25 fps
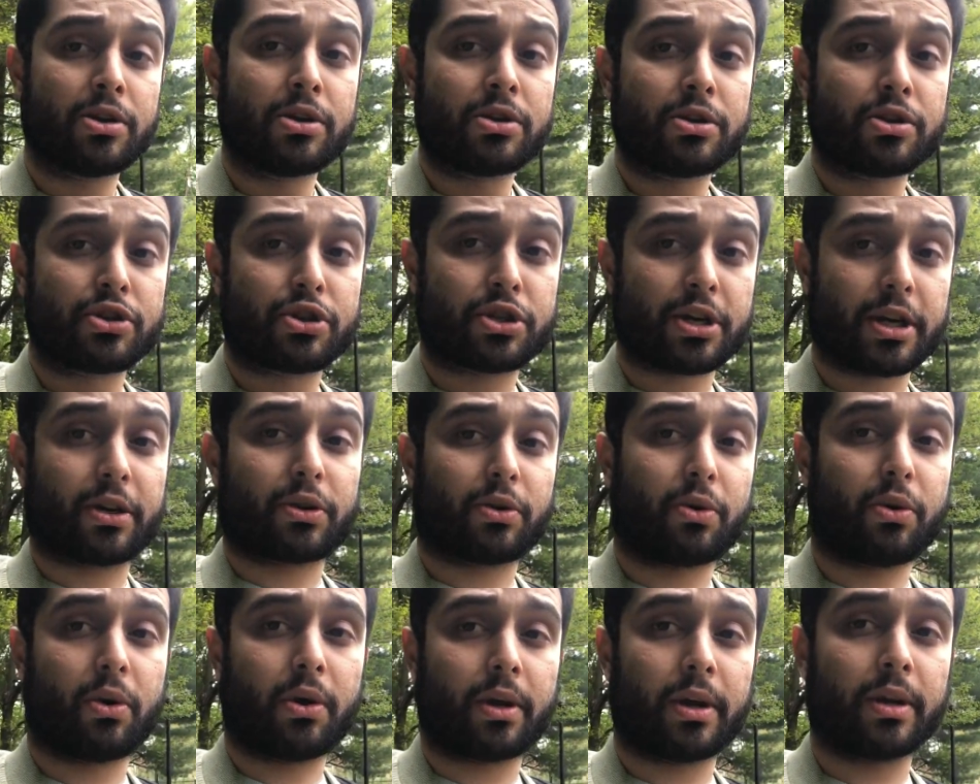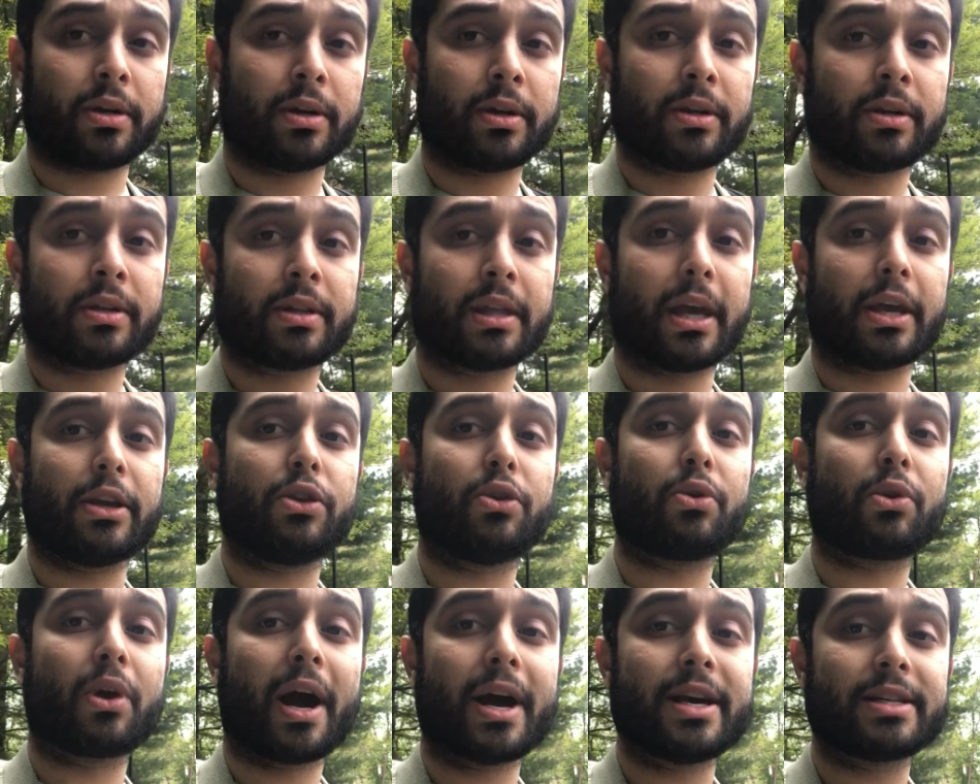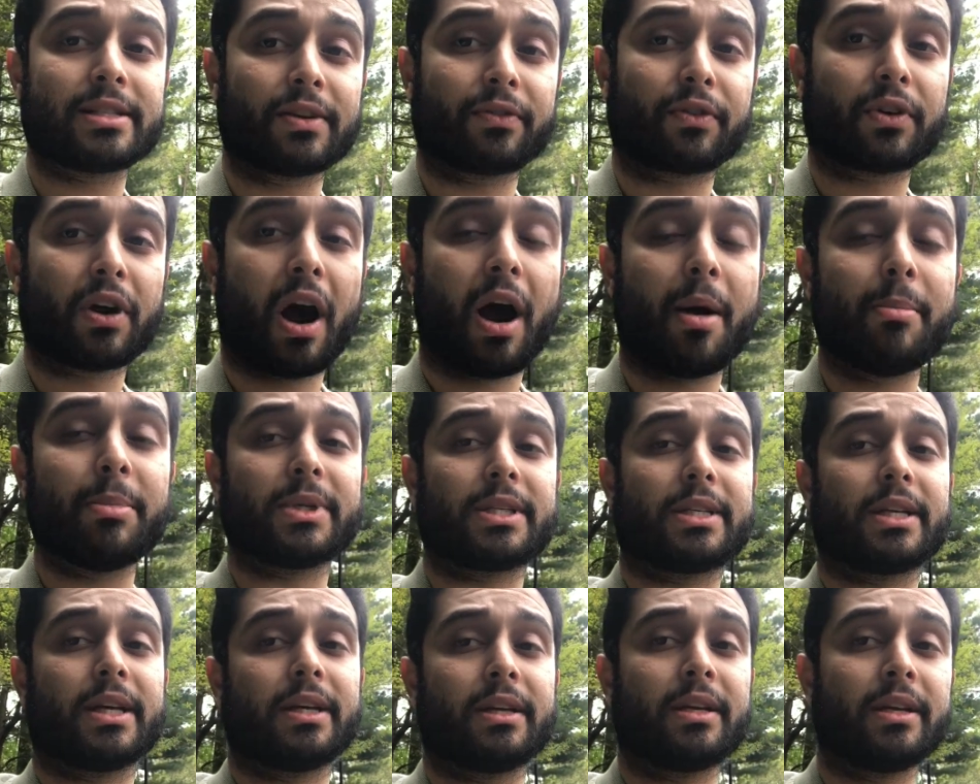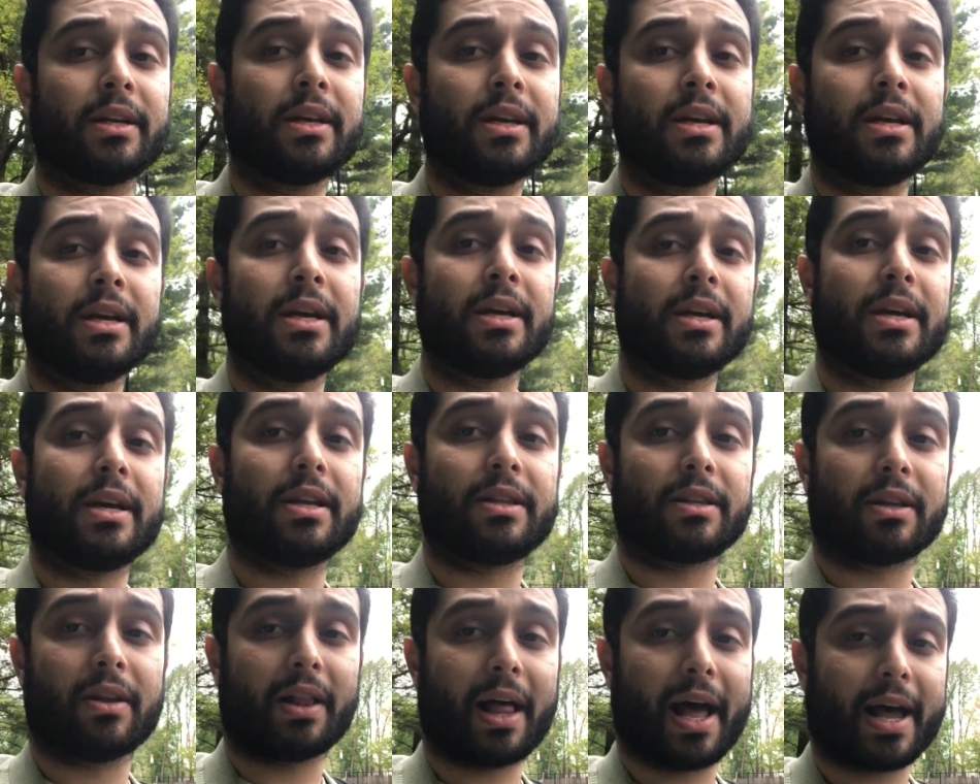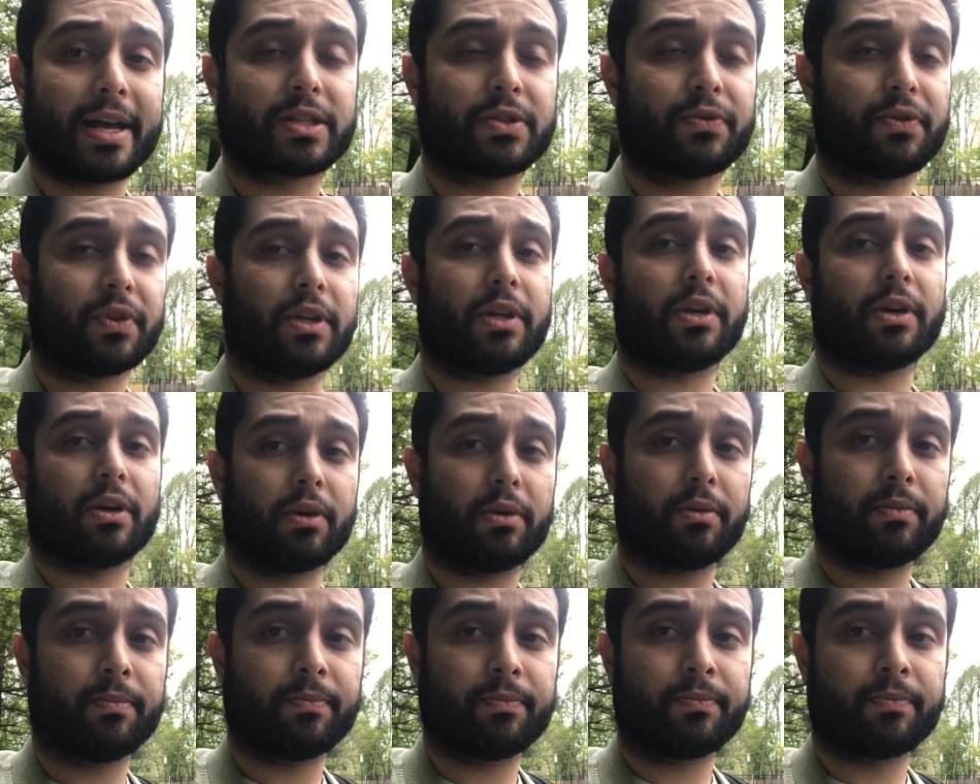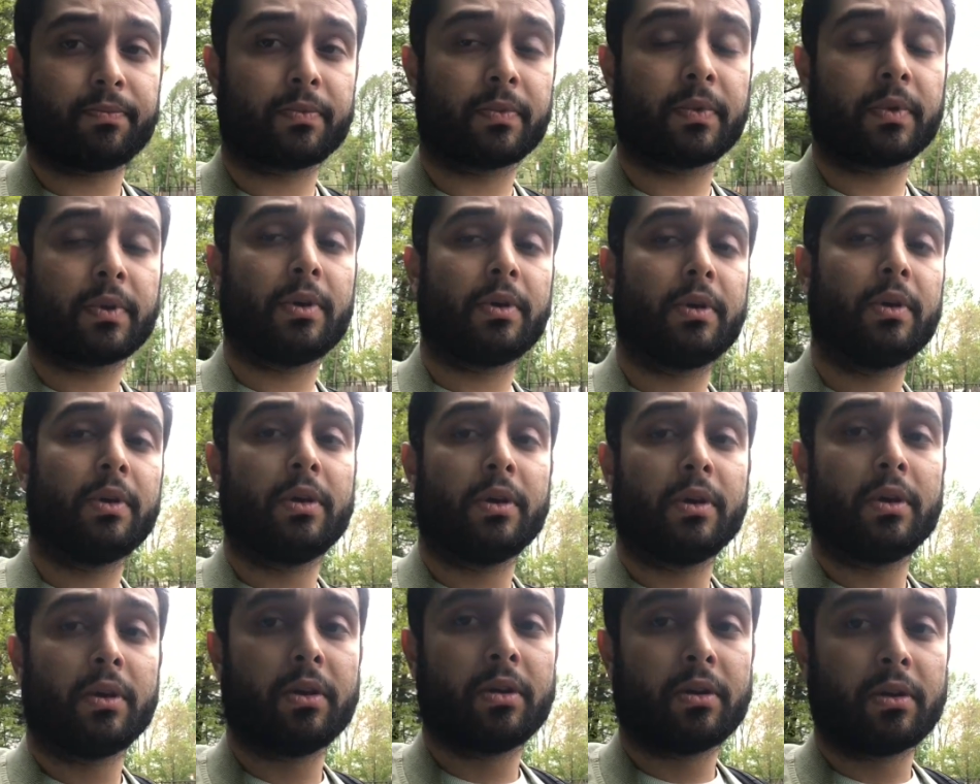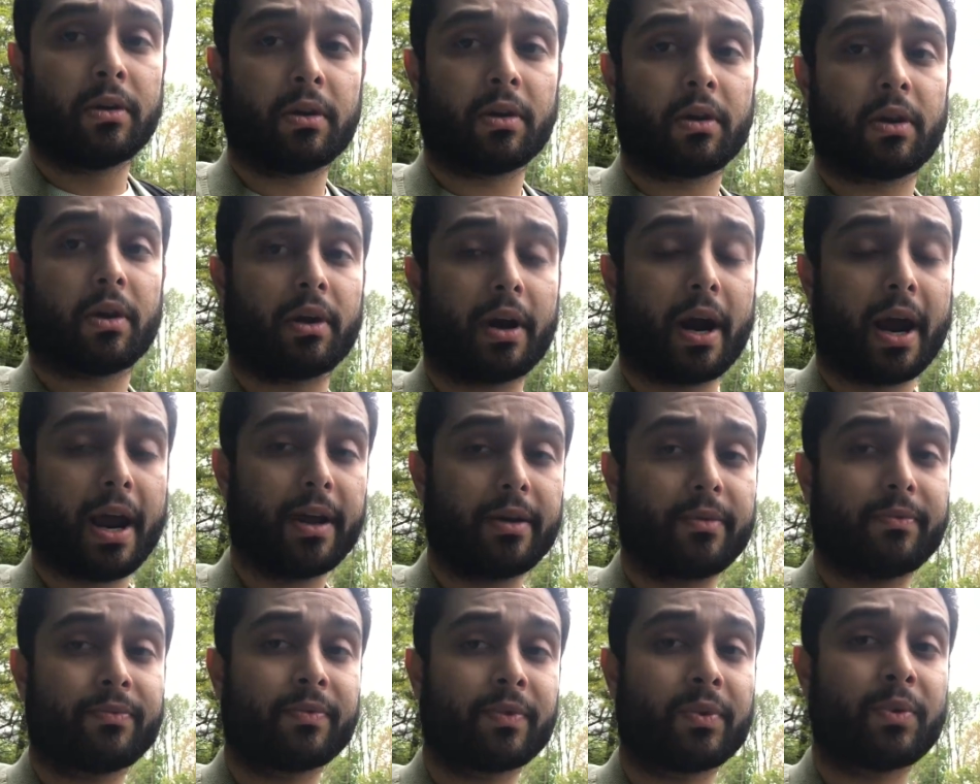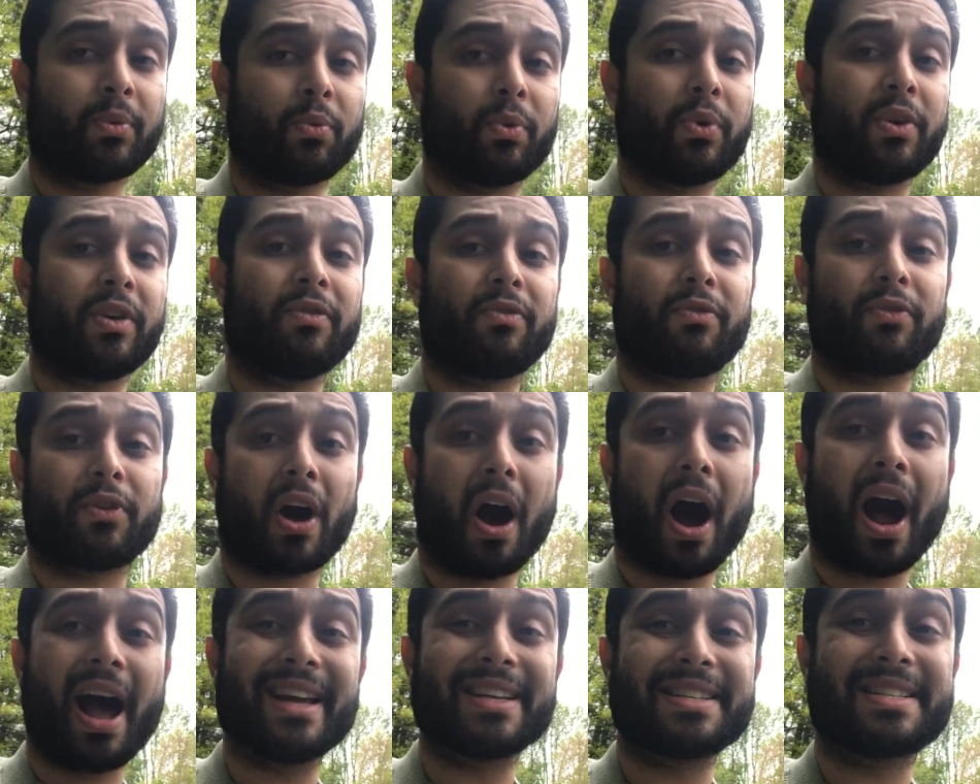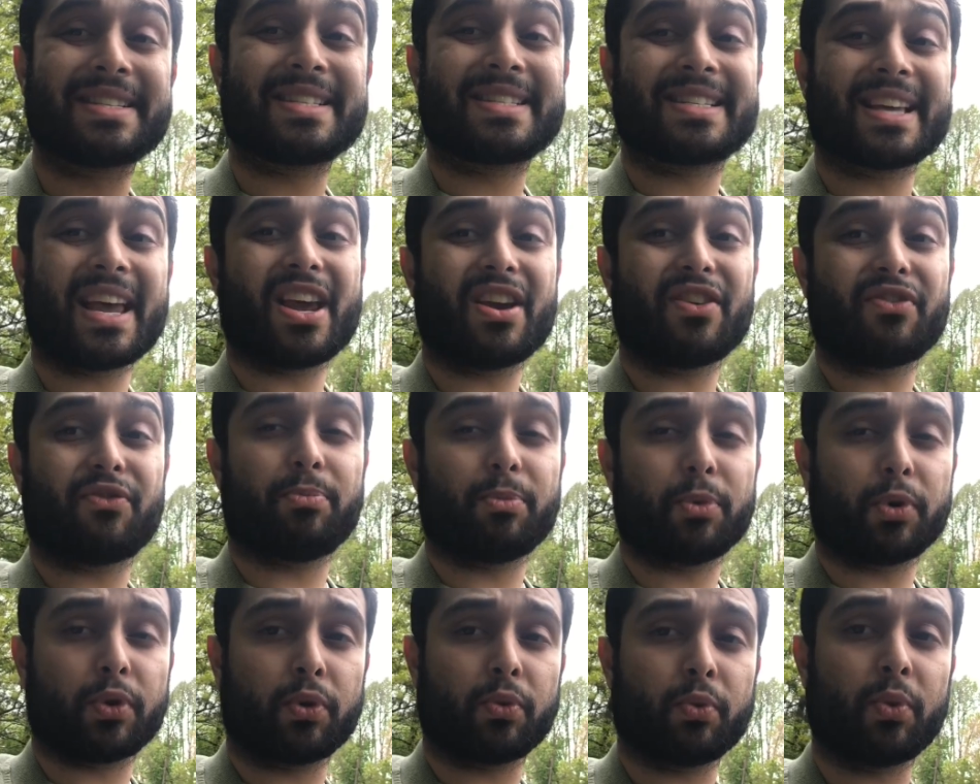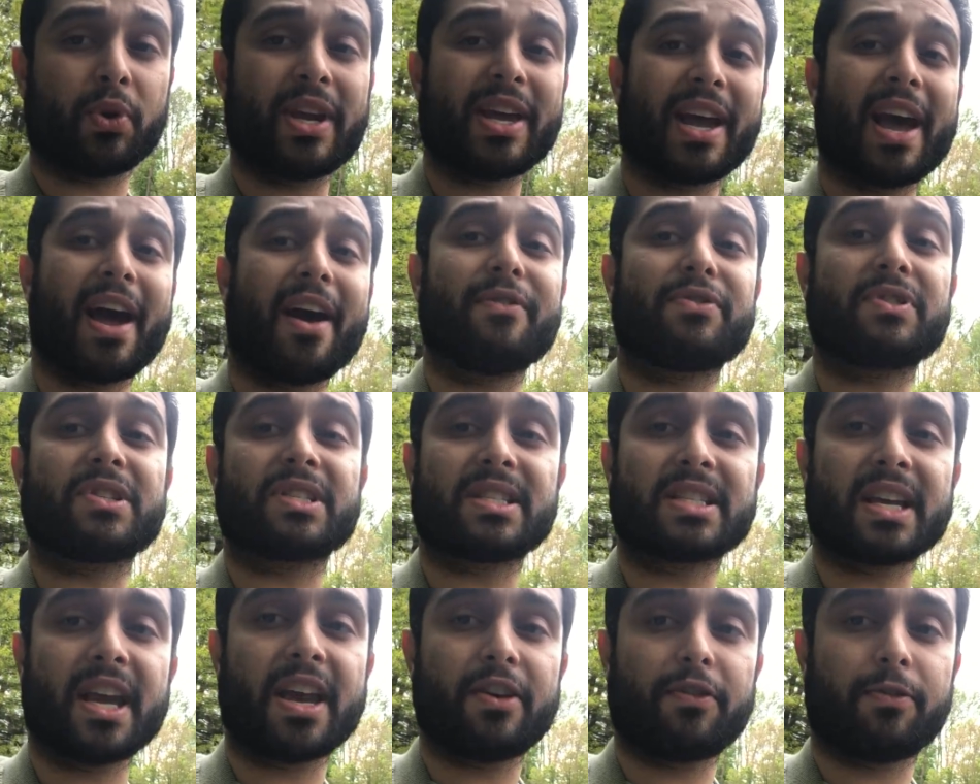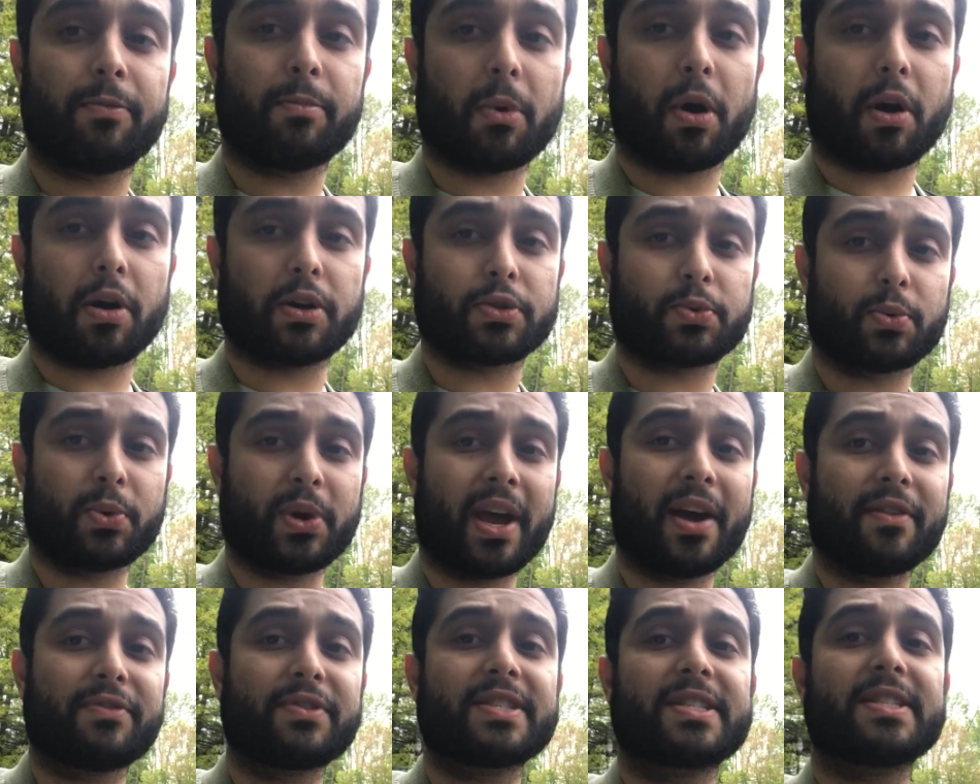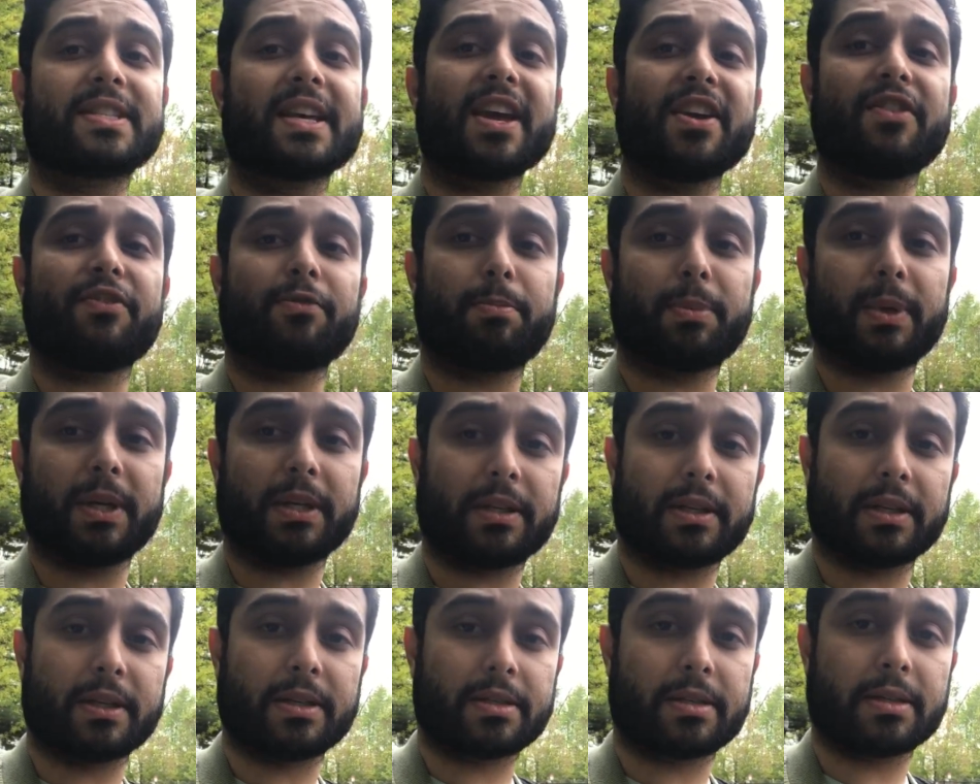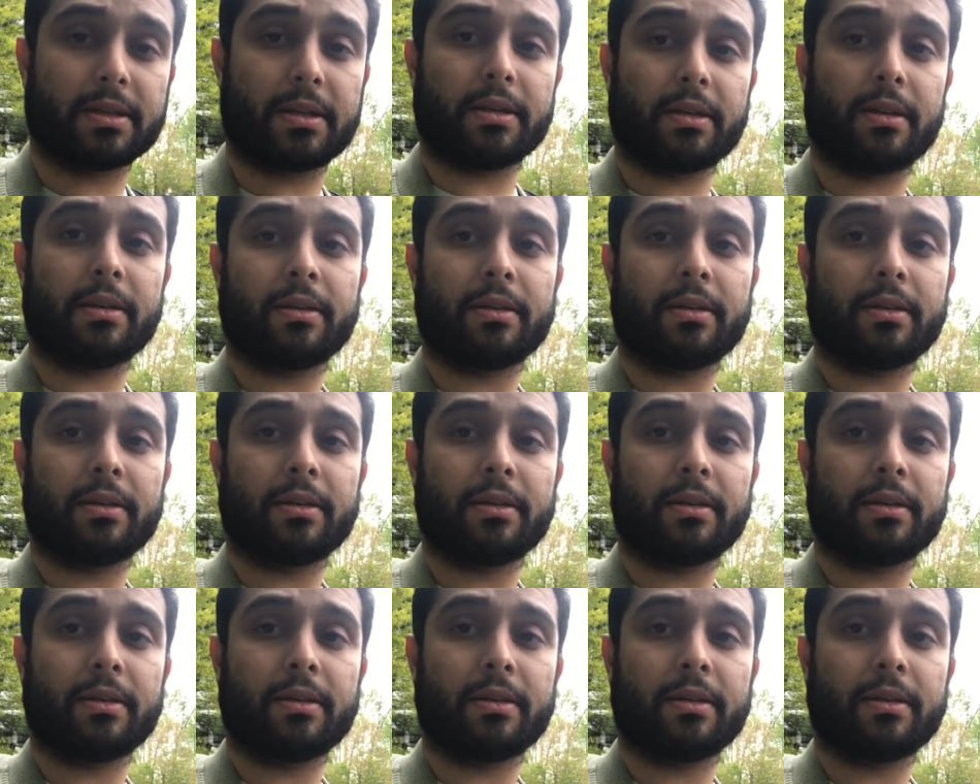shitcoin that you guys have commented in the last video. All right? We've got Safe Moon, we have Safe Mars, we have Safe BTC,